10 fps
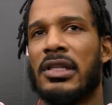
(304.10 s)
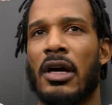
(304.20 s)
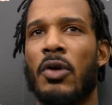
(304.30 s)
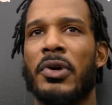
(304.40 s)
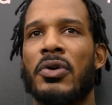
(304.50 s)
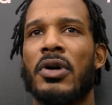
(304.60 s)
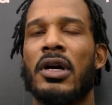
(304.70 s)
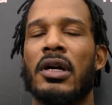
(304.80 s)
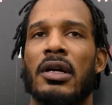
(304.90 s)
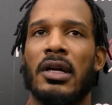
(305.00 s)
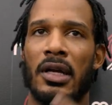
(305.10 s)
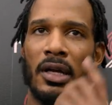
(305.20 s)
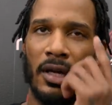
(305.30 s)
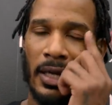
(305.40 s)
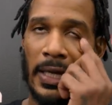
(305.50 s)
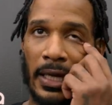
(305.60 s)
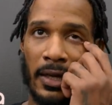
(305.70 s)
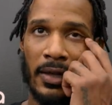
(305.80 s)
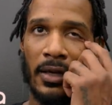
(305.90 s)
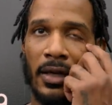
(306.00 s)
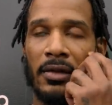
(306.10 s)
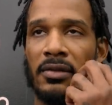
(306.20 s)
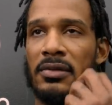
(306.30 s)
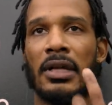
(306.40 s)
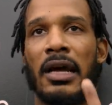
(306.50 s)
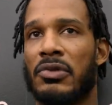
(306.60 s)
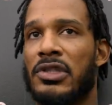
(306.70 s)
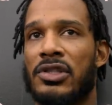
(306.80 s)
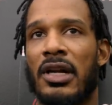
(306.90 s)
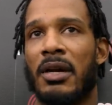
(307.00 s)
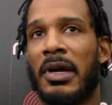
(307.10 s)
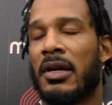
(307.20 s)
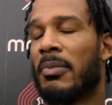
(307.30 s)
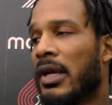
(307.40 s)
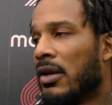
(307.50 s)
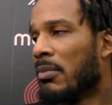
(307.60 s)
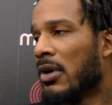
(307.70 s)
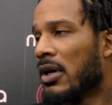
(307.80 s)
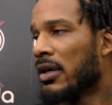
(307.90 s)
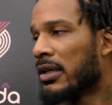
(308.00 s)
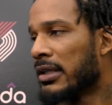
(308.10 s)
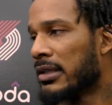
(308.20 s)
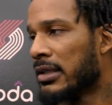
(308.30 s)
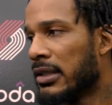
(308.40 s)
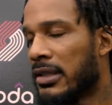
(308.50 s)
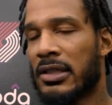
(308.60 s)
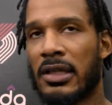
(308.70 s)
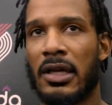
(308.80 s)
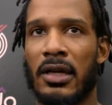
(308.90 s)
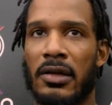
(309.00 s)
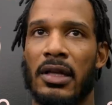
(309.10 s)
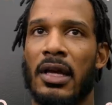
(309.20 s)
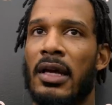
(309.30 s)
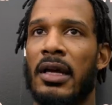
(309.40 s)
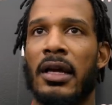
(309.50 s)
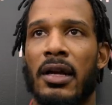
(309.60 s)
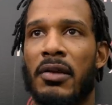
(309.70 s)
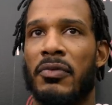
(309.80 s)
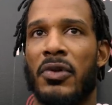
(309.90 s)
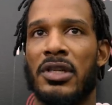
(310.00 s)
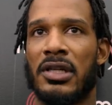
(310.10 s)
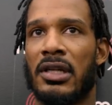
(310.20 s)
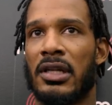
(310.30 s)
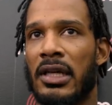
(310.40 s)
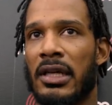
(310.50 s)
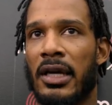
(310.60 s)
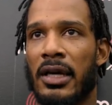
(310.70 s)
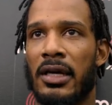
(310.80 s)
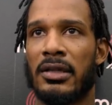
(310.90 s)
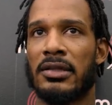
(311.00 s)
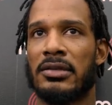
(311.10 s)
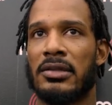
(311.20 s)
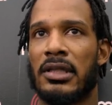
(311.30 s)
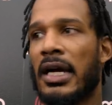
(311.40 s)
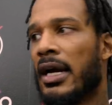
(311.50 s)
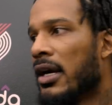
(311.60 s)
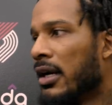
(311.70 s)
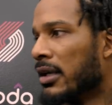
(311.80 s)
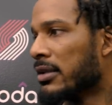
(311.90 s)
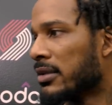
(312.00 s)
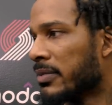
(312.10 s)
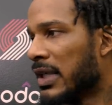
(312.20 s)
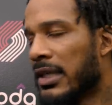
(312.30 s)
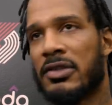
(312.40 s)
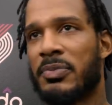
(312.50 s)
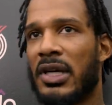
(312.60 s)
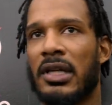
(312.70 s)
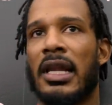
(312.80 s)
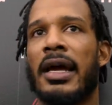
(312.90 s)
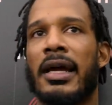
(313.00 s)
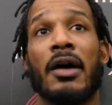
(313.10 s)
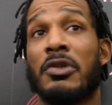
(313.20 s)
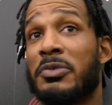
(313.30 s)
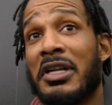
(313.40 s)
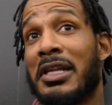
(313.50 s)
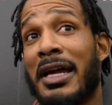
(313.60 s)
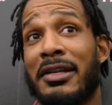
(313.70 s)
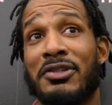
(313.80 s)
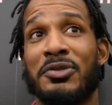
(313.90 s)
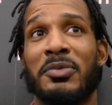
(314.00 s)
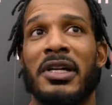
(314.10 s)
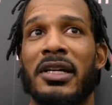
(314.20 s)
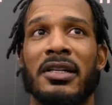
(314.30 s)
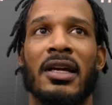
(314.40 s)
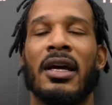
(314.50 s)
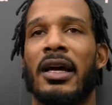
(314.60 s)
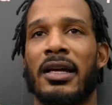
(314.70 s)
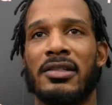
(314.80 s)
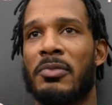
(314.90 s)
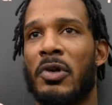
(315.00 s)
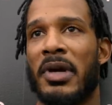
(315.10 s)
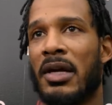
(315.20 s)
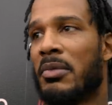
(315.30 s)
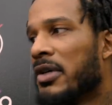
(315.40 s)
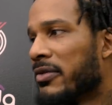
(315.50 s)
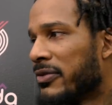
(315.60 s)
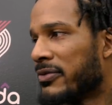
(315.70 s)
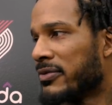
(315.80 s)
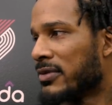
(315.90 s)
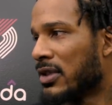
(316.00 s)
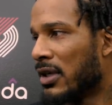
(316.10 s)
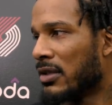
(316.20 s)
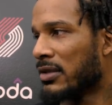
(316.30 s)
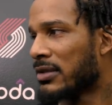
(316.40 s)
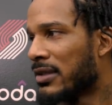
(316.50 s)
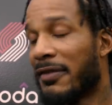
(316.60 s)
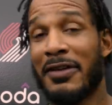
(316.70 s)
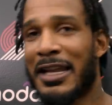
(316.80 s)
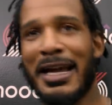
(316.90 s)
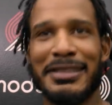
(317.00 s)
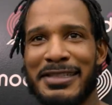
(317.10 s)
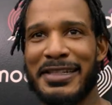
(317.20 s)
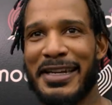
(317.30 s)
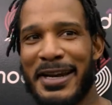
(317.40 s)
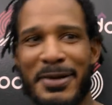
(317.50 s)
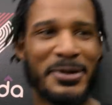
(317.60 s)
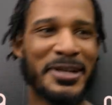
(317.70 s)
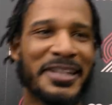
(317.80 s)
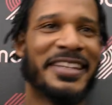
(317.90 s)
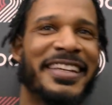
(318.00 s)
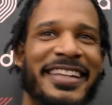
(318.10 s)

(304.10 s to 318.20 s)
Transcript: is it, open court. And I was just trying to make a play on the ball. And unfortunately, he got hurt. He was pretty light. I was pretty light too, but I guess the momentum of, you know, the velocity that I were in